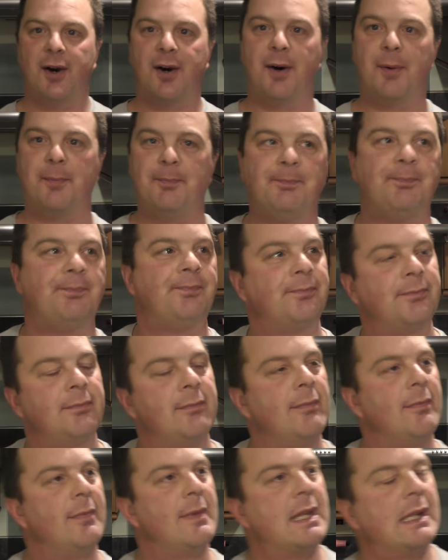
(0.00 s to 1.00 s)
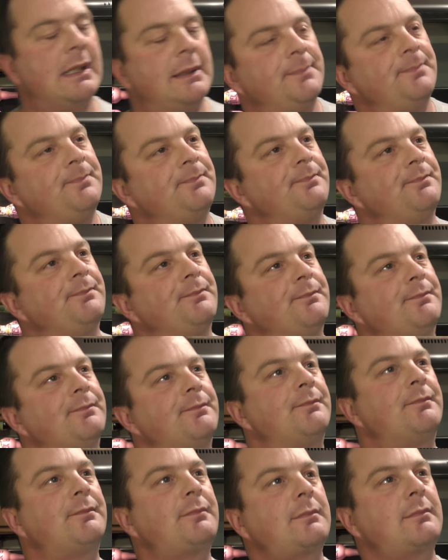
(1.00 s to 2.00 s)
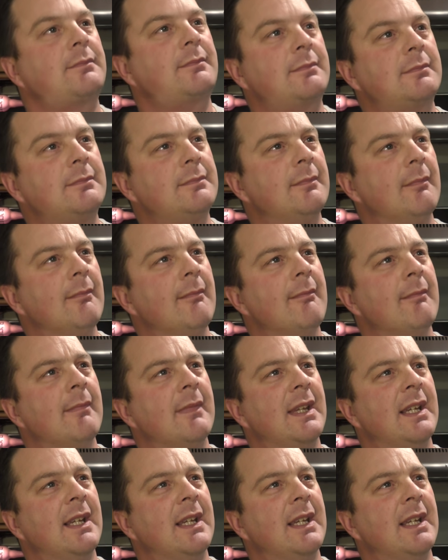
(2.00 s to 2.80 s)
No one is speaking in this clip.